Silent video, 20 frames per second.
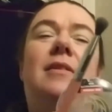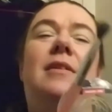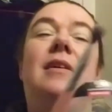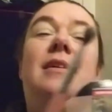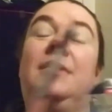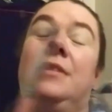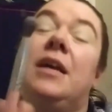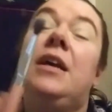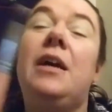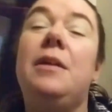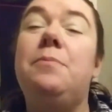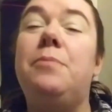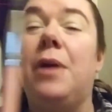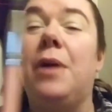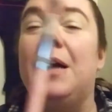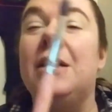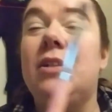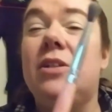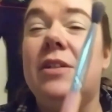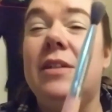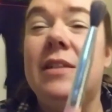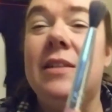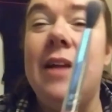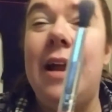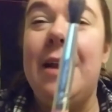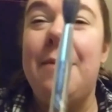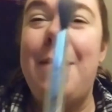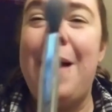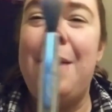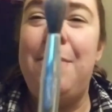It's a good brush. It's
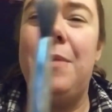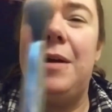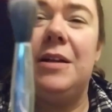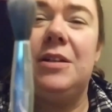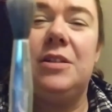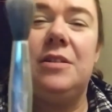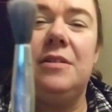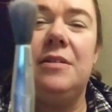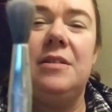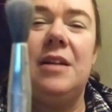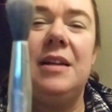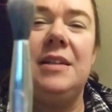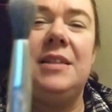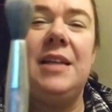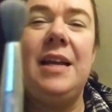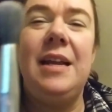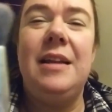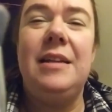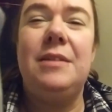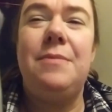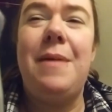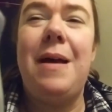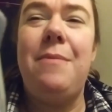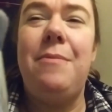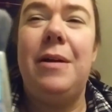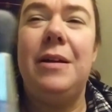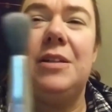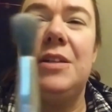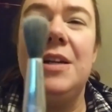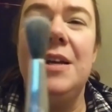not a bad brush. Not saying it's a bad
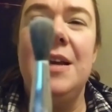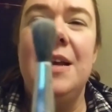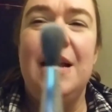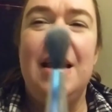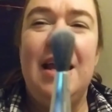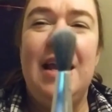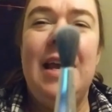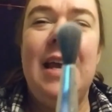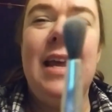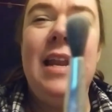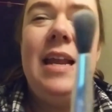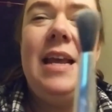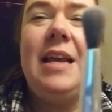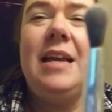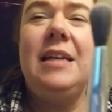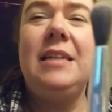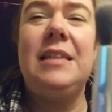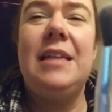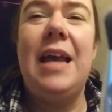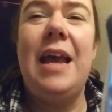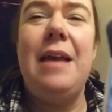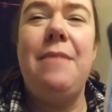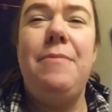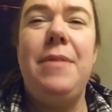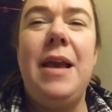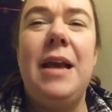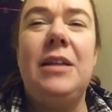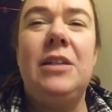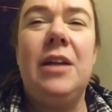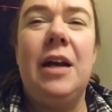brush. It is a
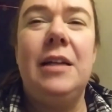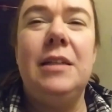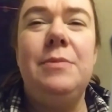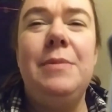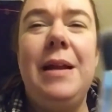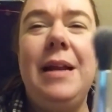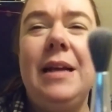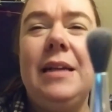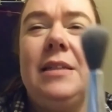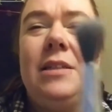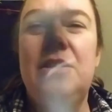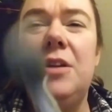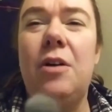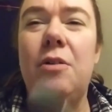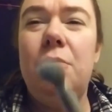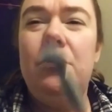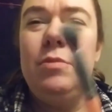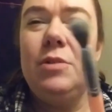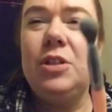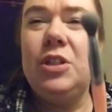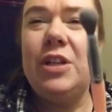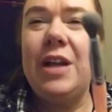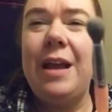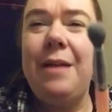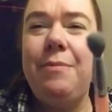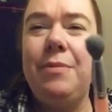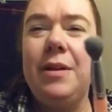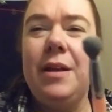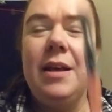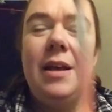BH Cosmetics
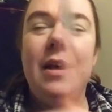dome-shaped